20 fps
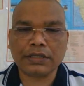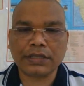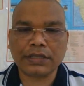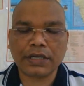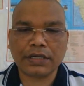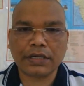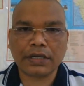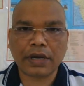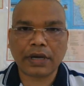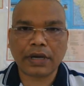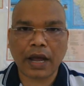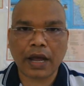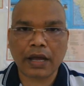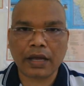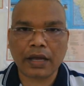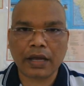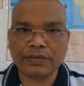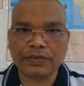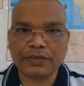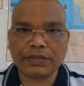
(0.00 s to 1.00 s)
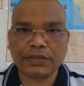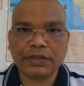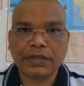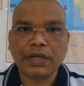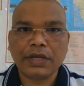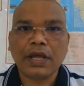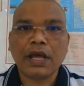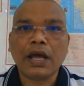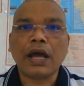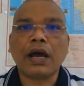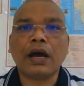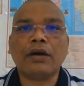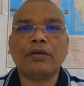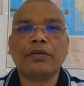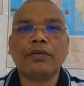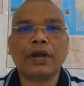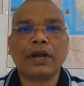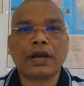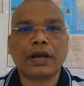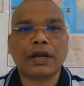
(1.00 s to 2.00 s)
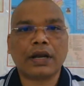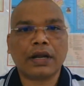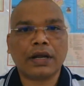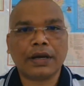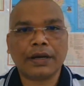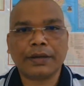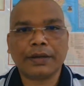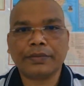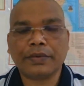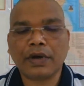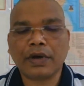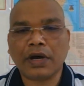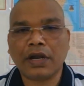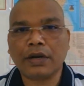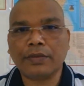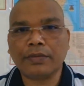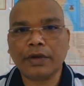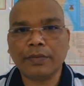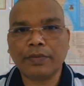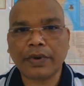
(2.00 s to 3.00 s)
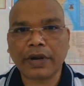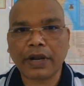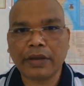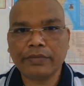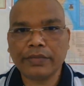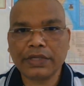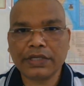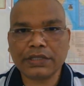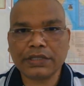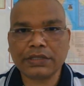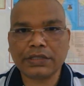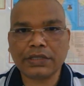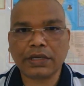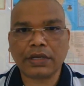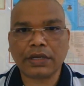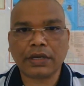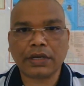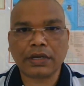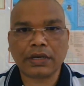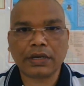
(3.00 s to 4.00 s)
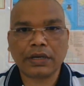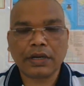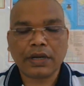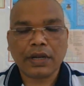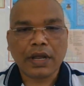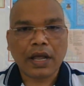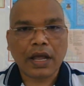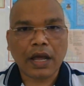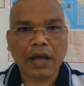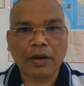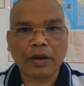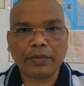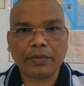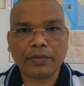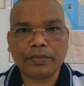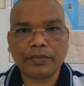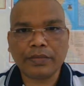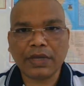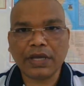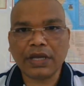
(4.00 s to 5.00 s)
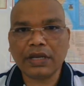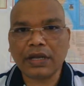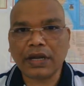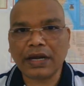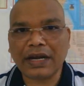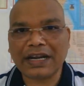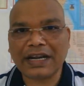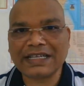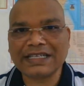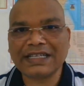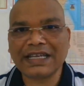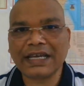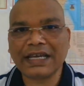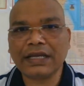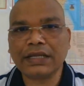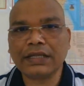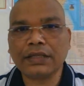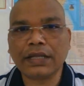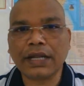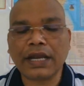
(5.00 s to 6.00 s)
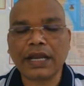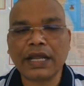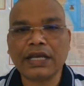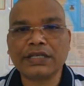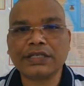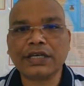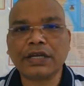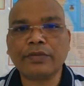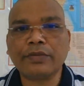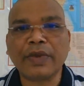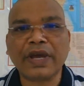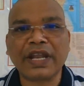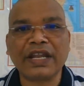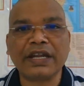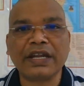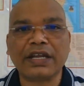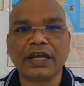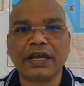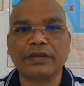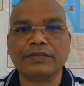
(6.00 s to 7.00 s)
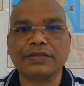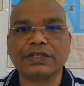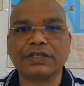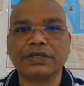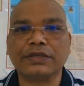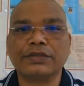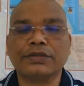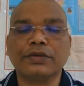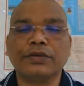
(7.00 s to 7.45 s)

recent times, our honorable prime minister have been addressing the nation many times.